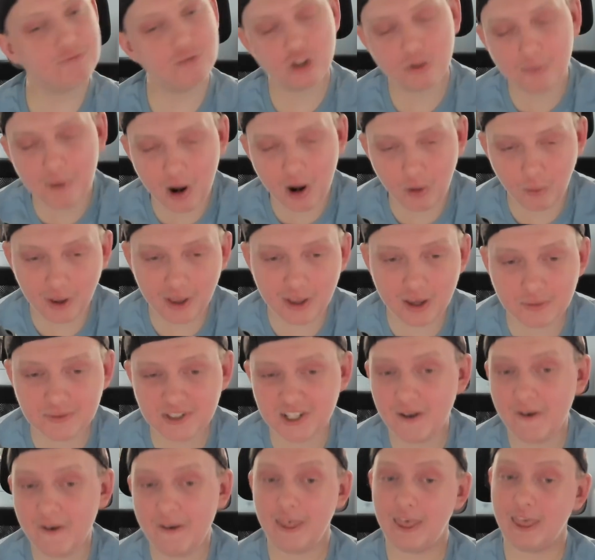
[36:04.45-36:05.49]
Jamal Williams
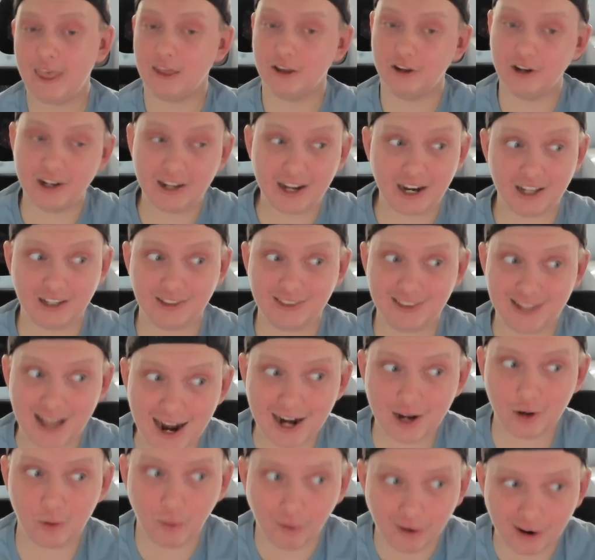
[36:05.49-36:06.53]
going to get a
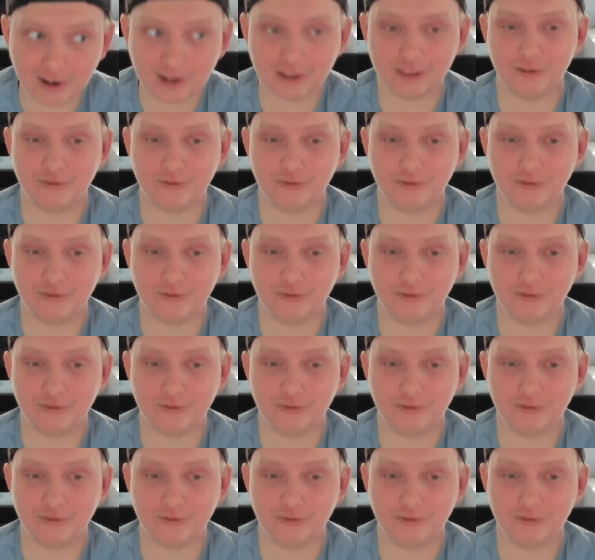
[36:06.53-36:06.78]
lot of work